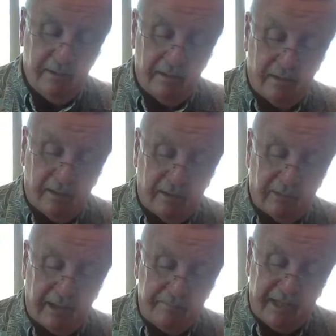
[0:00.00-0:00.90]
All
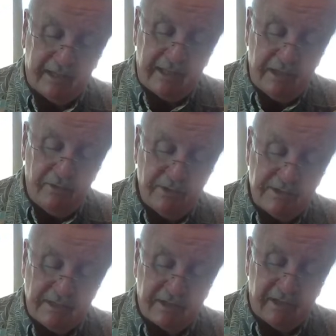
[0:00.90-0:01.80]
right. Becky Hughes
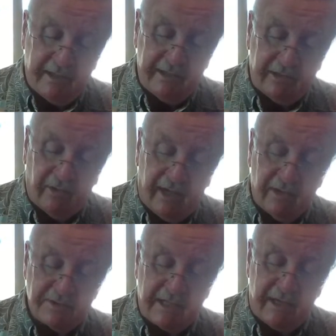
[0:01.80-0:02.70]
says, cutting their
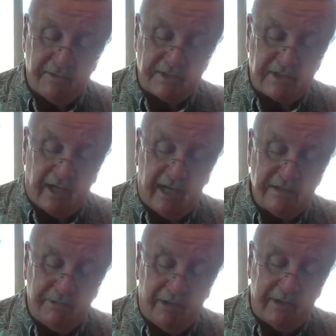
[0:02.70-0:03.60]
idols down to size,
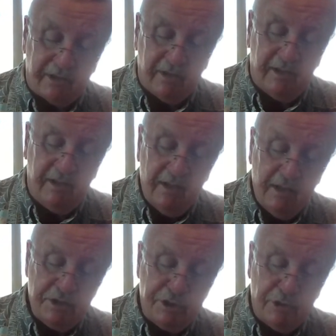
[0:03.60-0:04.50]
very good.
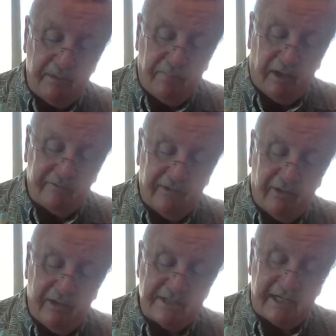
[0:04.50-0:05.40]
Judy
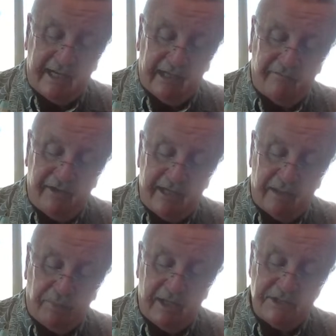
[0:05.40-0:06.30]
Pogvera, it's an
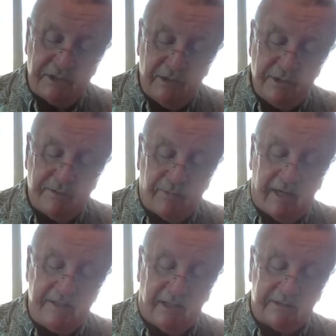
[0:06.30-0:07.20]
elevated place used for
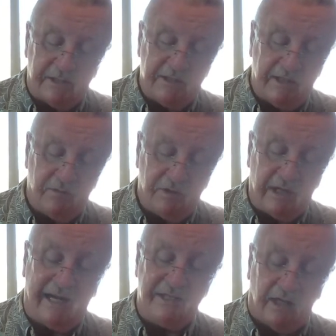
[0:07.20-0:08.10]
idolatry,
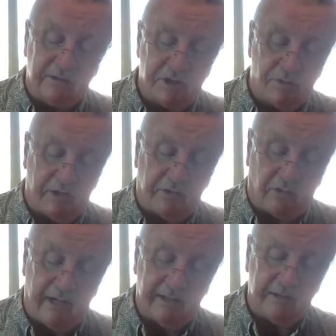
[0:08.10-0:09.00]
idolatry
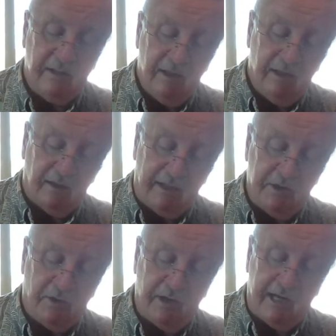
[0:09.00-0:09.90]
correct?
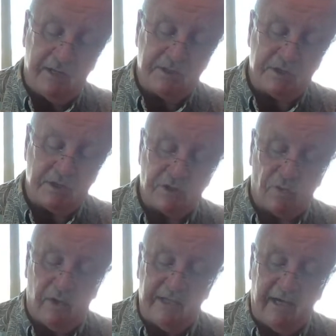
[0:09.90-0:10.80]
Linda Hernandez
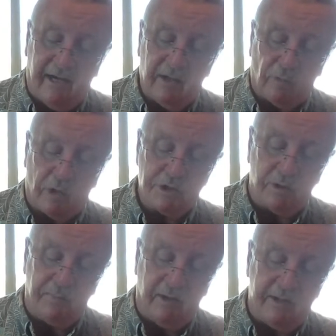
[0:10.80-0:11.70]
destroyed the idol
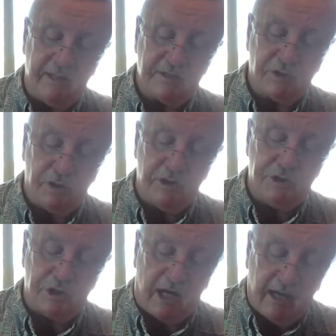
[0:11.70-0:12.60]
worship areas. Good
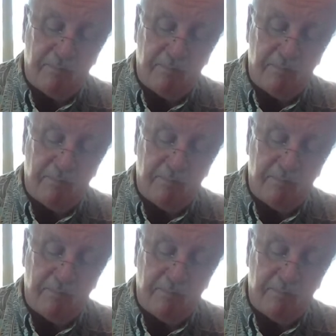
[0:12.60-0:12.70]
job.